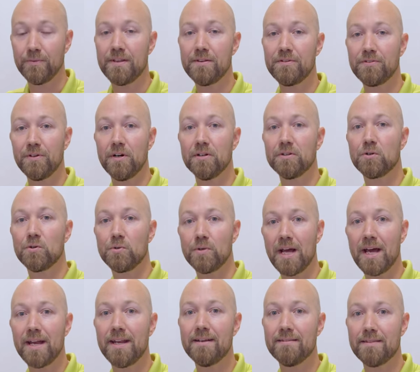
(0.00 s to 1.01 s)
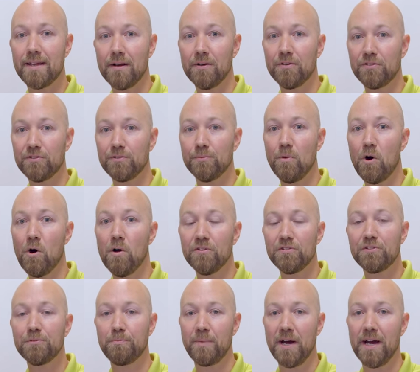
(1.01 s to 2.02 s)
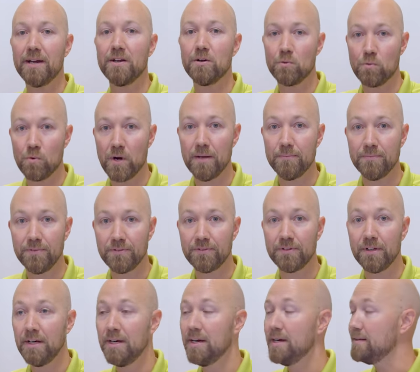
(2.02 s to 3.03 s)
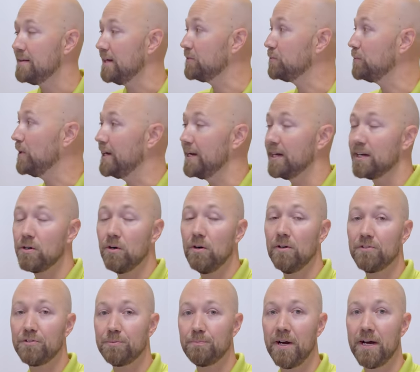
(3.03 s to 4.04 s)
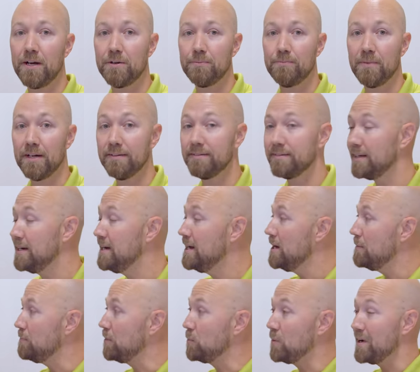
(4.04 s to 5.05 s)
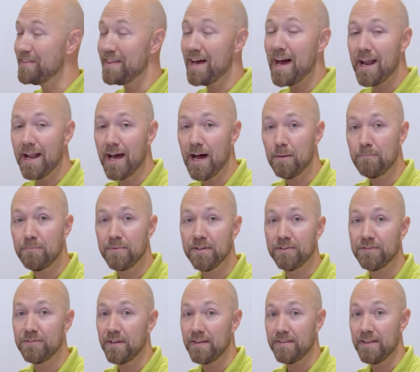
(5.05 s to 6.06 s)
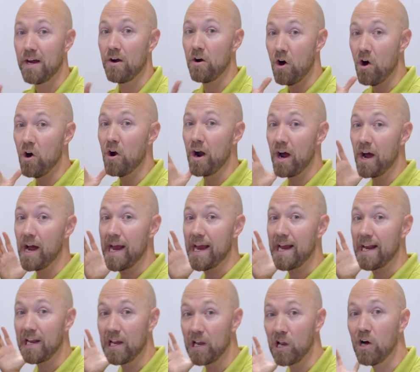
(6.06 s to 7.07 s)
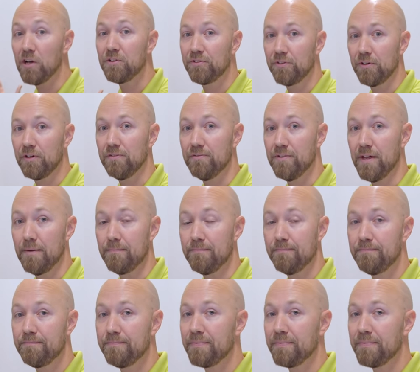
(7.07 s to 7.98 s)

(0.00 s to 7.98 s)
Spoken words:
when they start creating their small spider webs. That's why they're called spider mites. But when that happens, there are a lot of them.